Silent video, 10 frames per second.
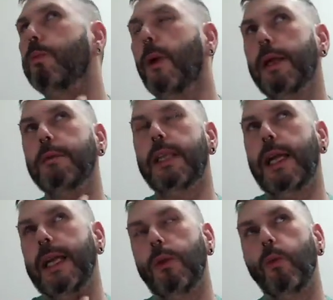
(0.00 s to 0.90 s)
when I was a
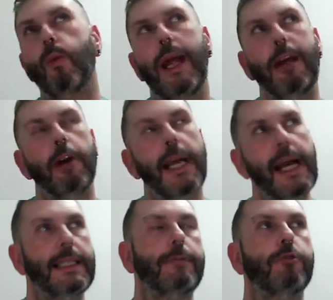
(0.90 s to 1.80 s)
kid where I had it